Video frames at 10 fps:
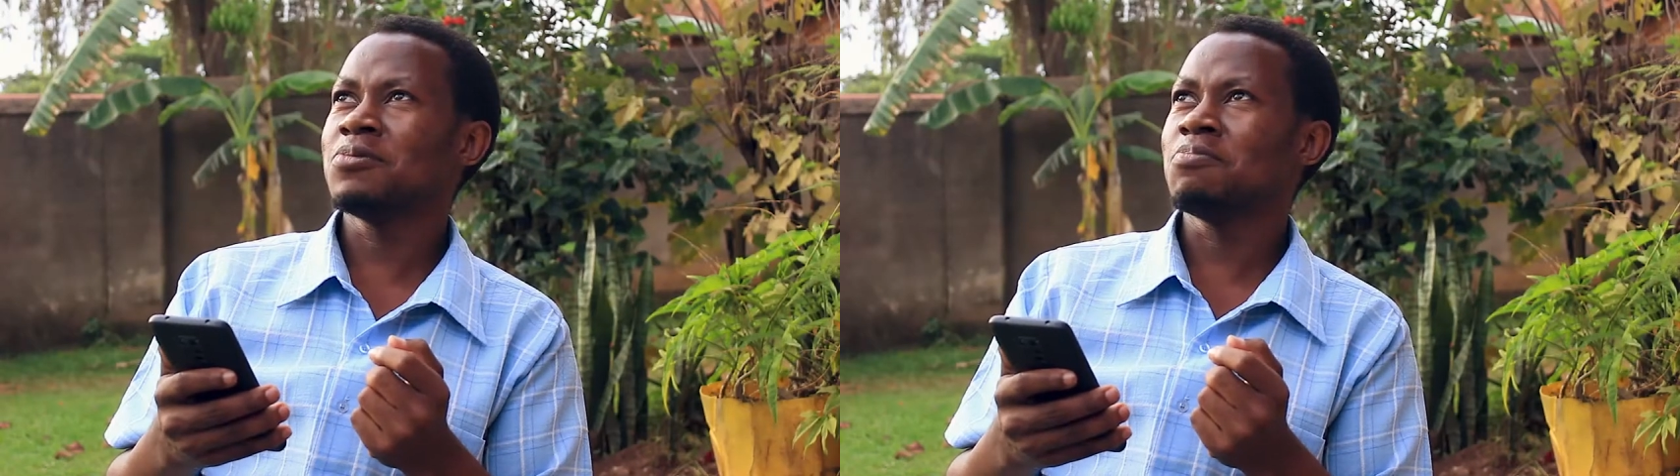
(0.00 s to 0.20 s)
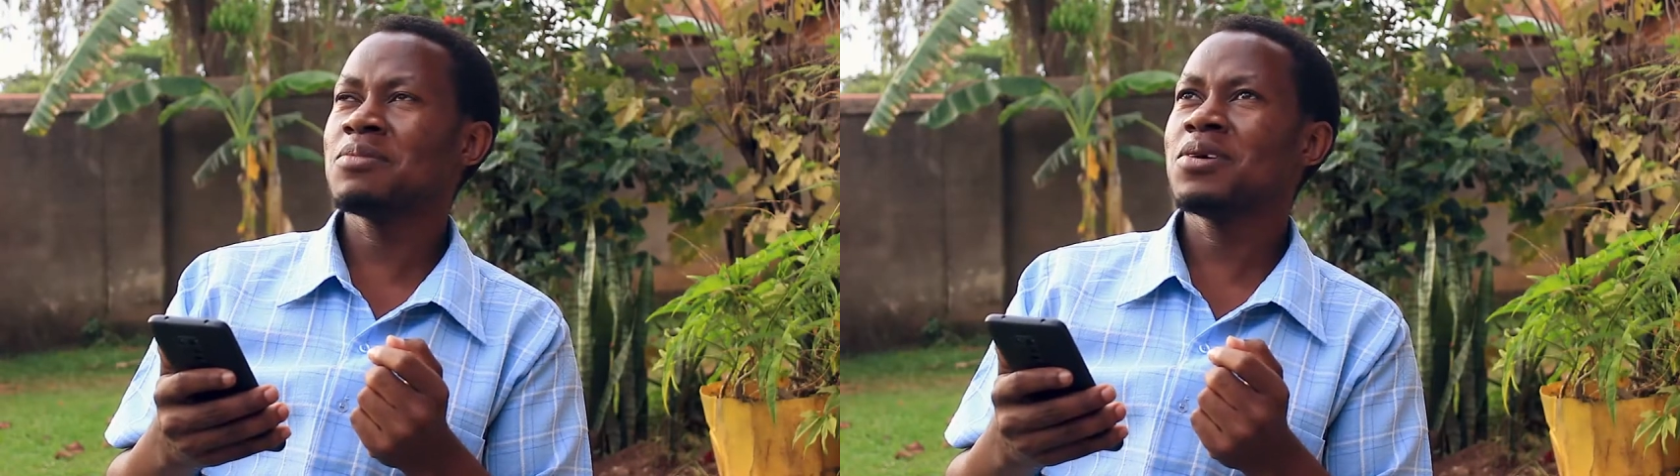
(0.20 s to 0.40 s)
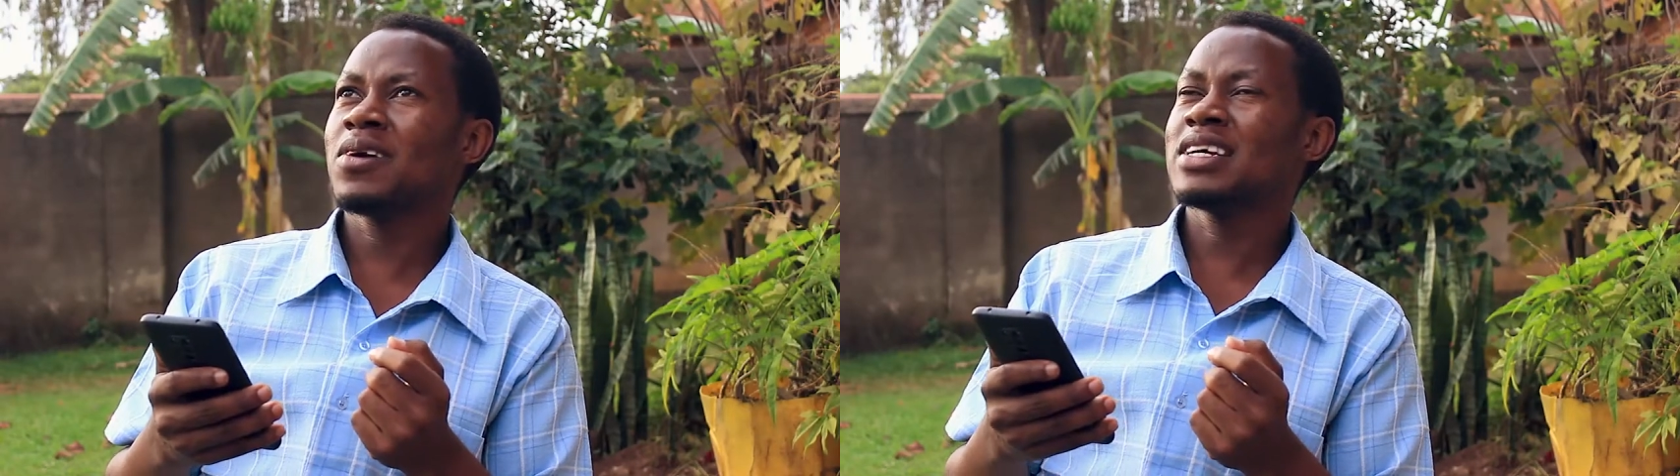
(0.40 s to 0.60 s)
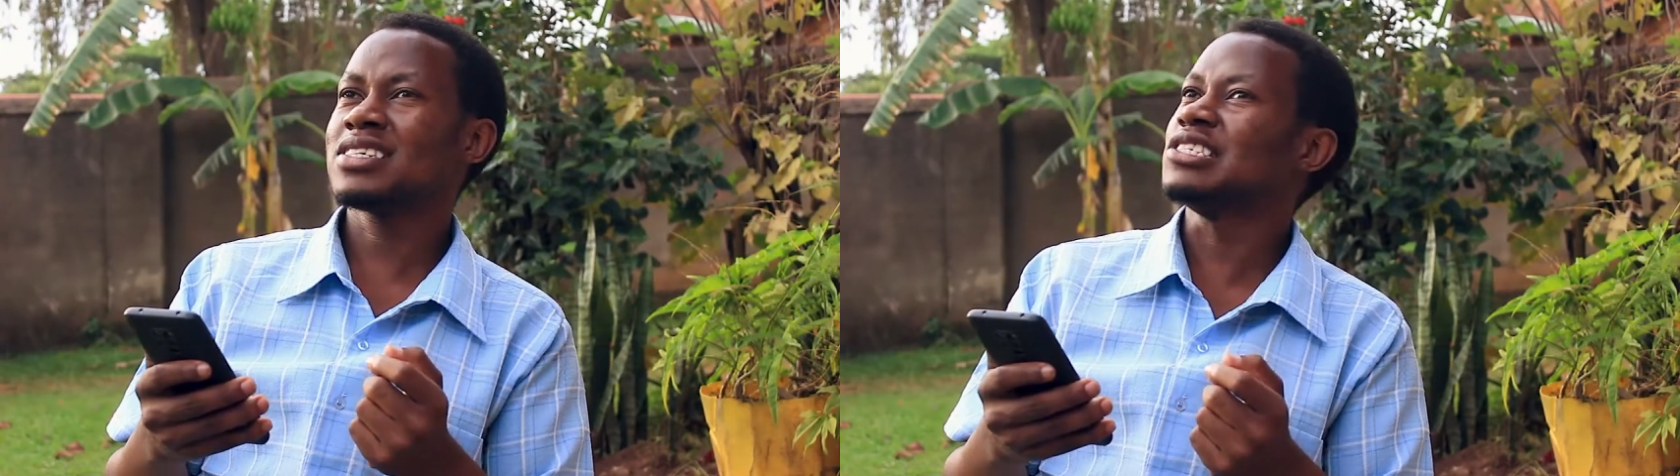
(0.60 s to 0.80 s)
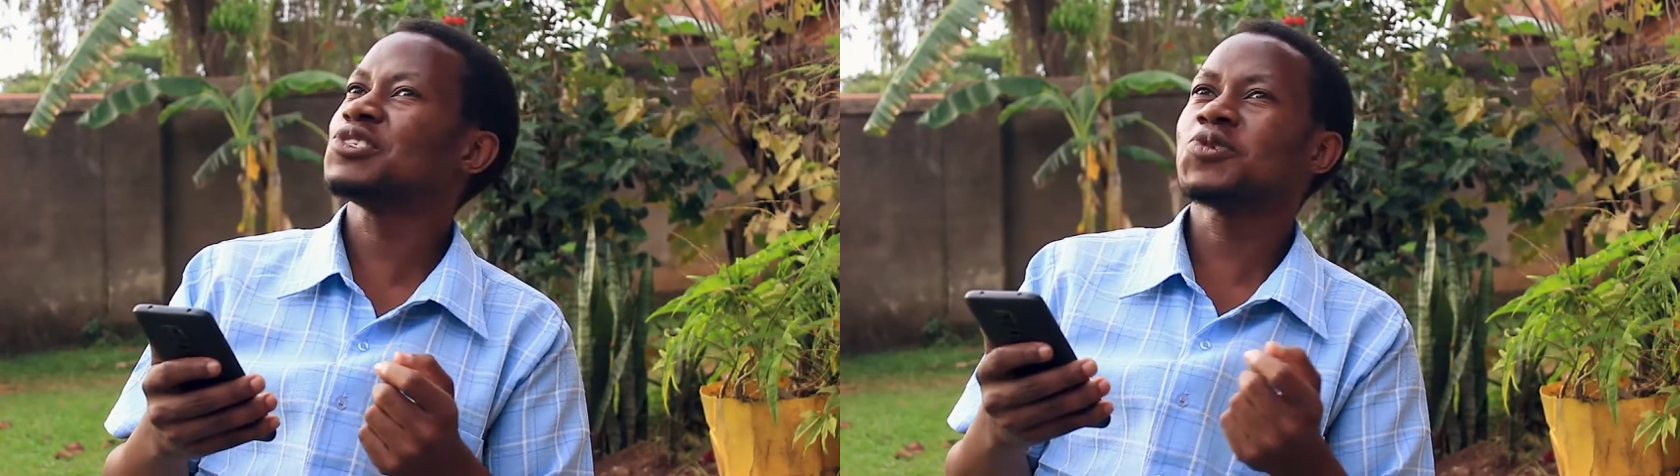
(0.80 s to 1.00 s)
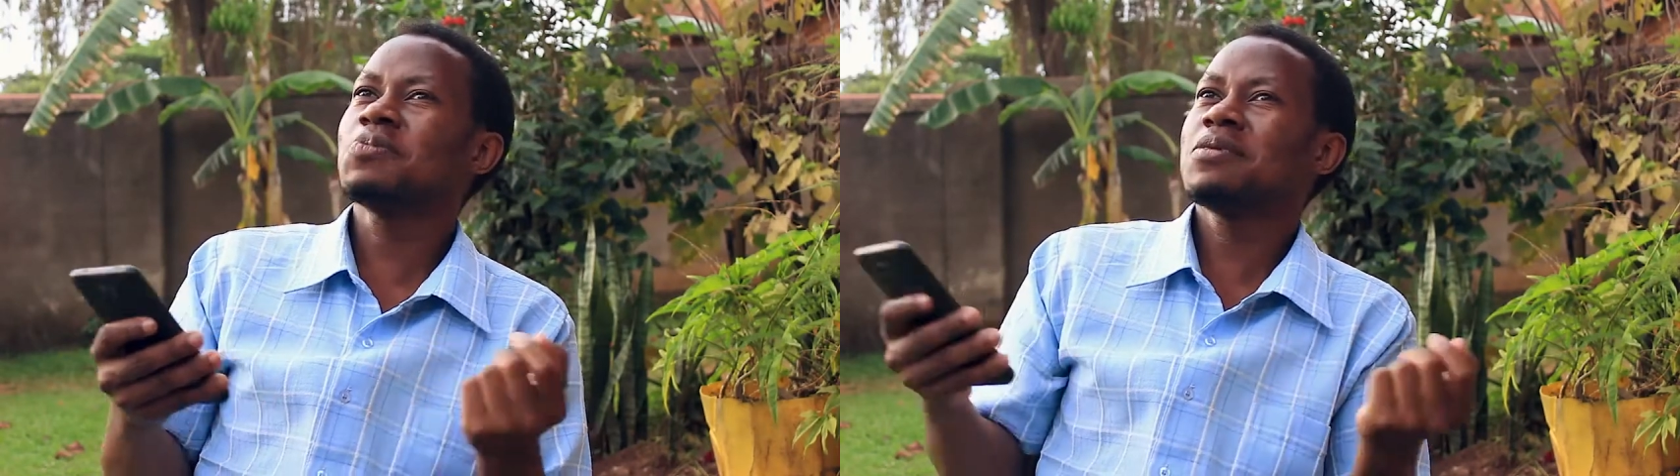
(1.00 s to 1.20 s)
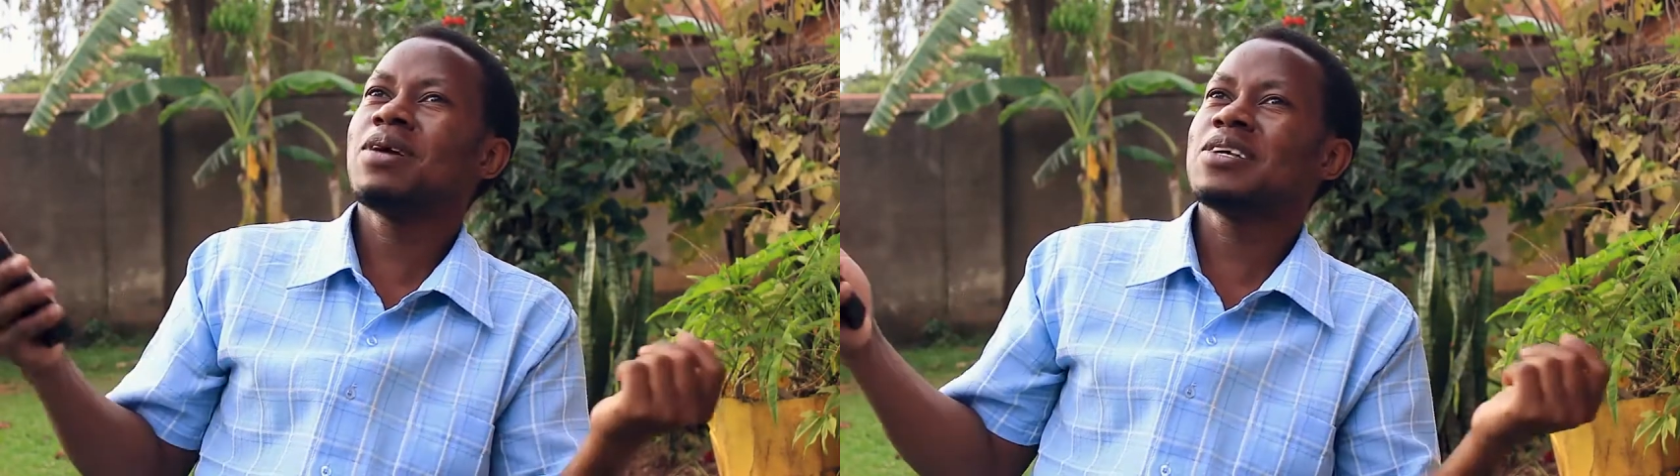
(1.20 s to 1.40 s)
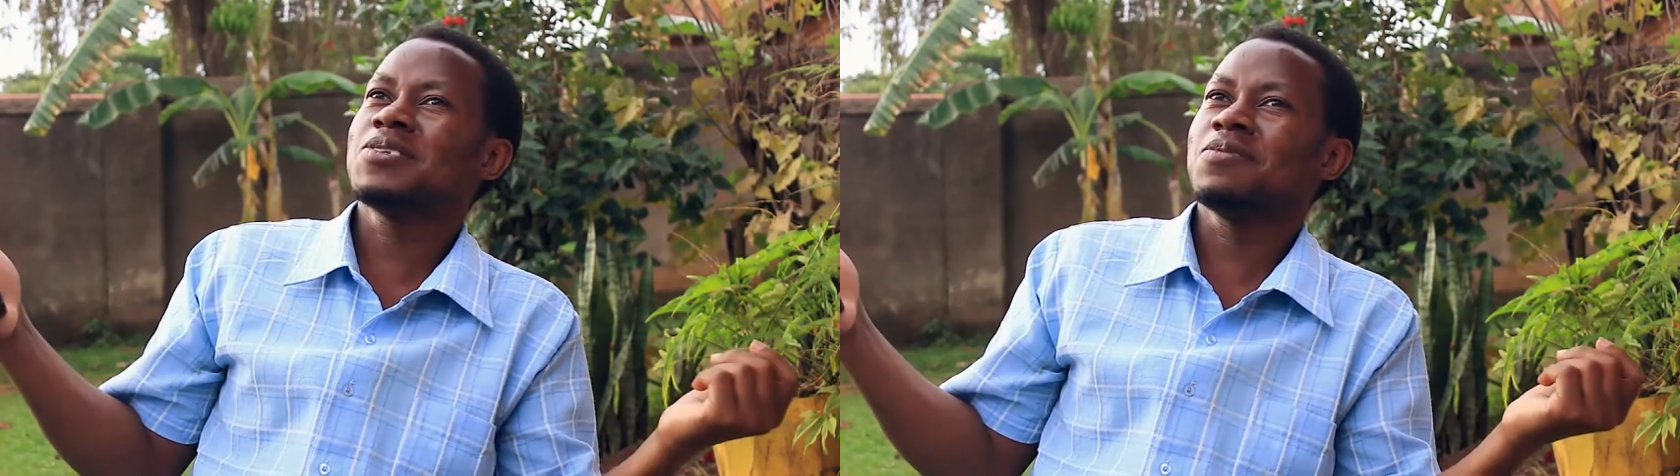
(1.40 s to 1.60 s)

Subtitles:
maybe write the true memoirs